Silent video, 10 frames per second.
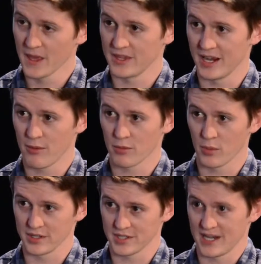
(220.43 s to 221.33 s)
then I would
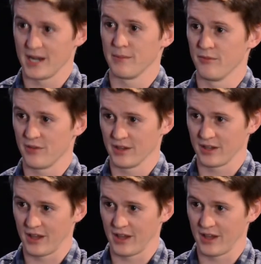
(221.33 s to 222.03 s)
want to stand up in front of the